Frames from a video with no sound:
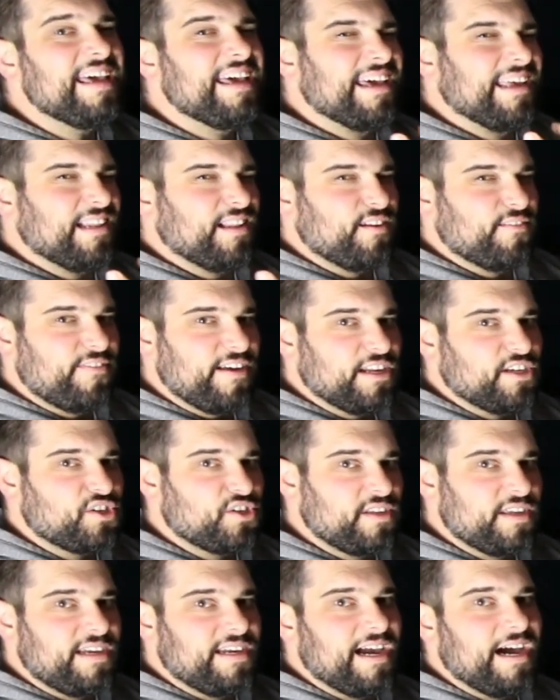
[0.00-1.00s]
It'll
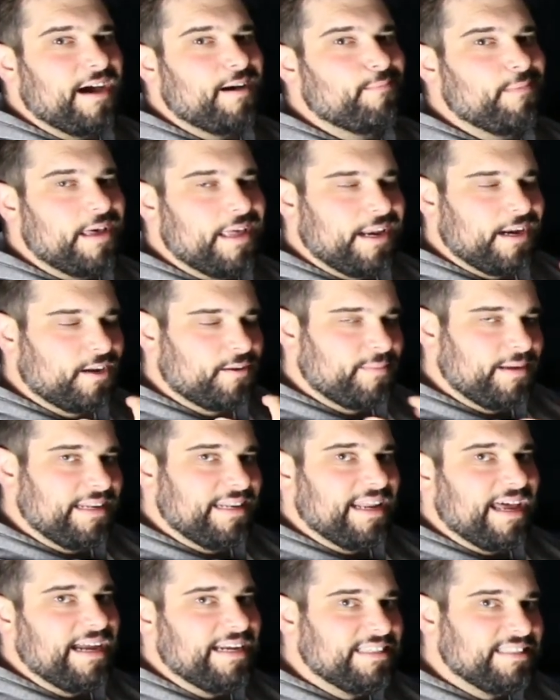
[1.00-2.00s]
eventually come, and it'll be
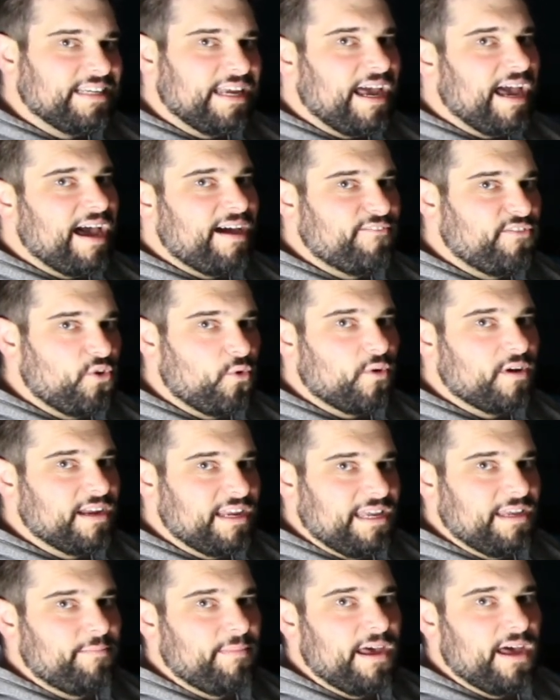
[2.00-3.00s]
nice to have your
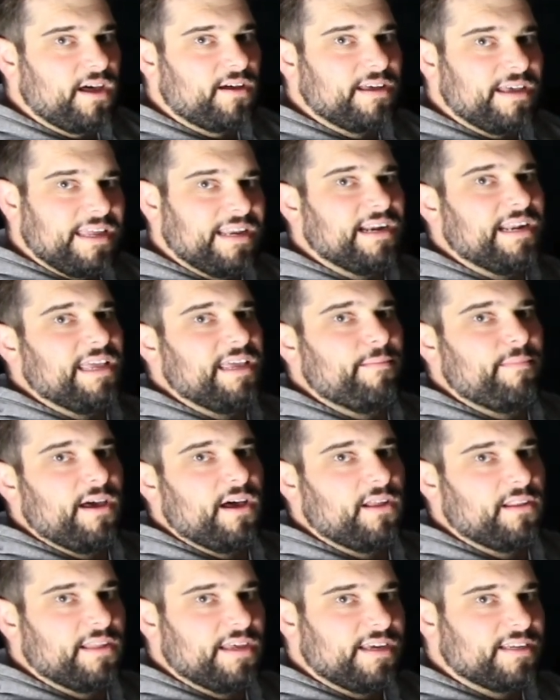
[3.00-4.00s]
email in an
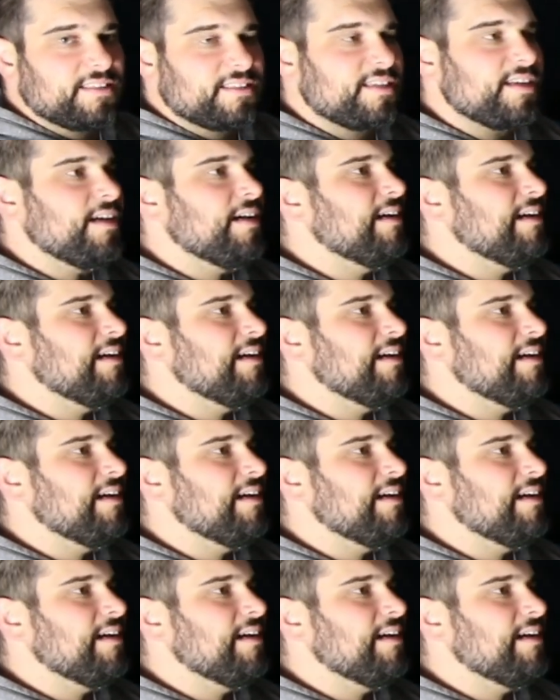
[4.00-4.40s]
email list.